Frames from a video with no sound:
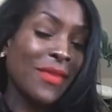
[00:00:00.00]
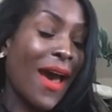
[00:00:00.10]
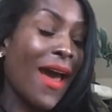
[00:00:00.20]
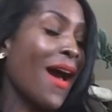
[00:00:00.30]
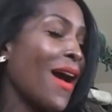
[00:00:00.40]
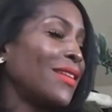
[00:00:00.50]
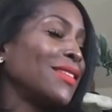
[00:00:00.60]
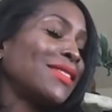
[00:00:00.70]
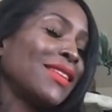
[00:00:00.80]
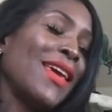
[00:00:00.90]
I
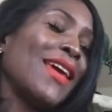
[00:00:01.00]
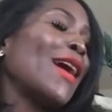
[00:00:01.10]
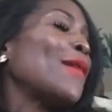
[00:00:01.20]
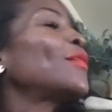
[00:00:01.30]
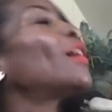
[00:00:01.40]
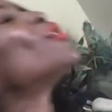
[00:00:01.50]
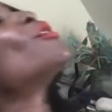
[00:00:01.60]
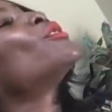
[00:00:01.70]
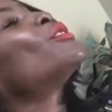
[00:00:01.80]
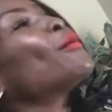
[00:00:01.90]
honestly, and I'm
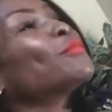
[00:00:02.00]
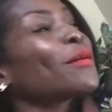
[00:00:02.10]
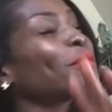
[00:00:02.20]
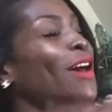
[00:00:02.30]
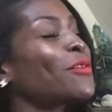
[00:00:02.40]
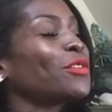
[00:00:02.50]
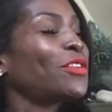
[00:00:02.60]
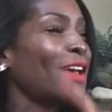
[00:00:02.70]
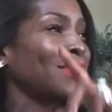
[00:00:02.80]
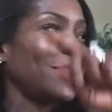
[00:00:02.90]
glad
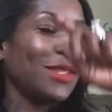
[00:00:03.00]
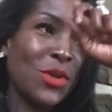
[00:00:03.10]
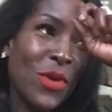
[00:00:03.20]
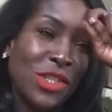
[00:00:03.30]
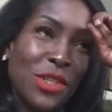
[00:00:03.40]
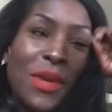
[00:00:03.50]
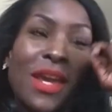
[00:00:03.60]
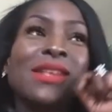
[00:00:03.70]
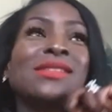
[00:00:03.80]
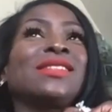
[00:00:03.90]
you're asking this question
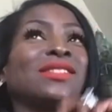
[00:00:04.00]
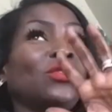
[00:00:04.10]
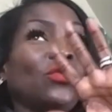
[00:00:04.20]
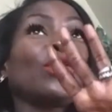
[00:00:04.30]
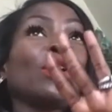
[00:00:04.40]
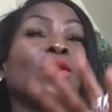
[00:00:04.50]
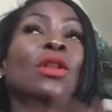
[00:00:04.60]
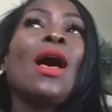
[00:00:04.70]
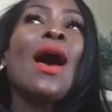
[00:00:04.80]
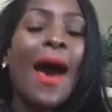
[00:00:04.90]
because this is real.
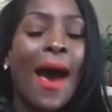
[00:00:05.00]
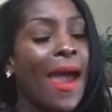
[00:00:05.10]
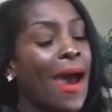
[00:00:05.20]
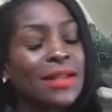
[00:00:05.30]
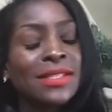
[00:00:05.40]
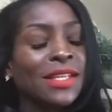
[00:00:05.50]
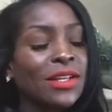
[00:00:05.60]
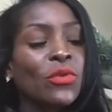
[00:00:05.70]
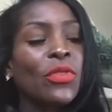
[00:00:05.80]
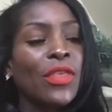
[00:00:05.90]
I honestly
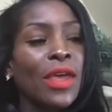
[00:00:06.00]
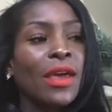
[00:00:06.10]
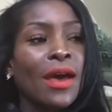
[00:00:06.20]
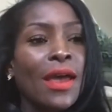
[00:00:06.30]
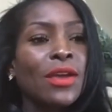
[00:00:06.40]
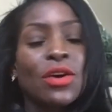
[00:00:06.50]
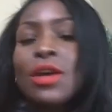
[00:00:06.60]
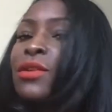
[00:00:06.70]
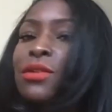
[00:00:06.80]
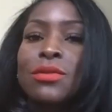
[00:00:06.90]
don't think I
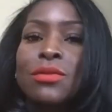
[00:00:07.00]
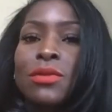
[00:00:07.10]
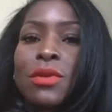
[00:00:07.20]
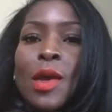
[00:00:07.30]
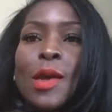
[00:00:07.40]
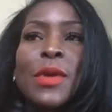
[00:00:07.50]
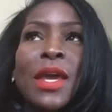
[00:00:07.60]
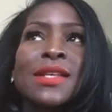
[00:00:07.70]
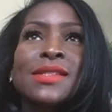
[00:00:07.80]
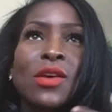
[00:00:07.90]
could,
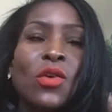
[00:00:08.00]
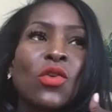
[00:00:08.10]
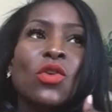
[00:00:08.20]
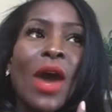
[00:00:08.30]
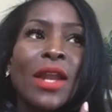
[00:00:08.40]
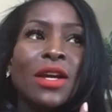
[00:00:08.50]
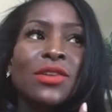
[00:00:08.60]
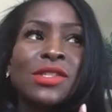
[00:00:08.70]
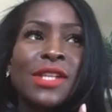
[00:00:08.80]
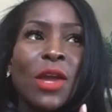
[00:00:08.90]
because you got to
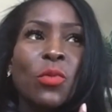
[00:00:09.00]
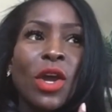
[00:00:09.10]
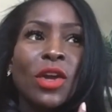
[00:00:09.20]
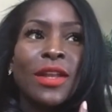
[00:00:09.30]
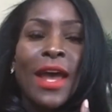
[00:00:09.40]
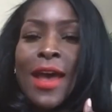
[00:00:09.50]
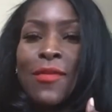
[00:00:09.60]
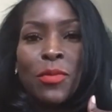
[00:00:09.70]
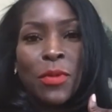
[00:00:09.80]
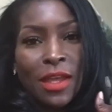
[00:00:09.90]
understand we're going to now have
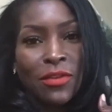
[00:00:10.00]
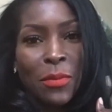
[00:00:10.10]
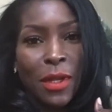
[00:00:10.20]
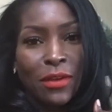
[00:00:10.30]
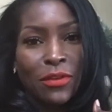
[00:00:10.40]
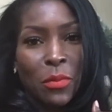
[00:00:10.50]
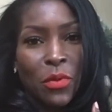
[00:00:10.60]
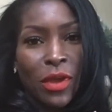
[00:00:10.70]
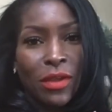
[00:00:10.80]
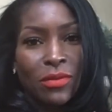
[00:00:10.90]
to be intimate at some point.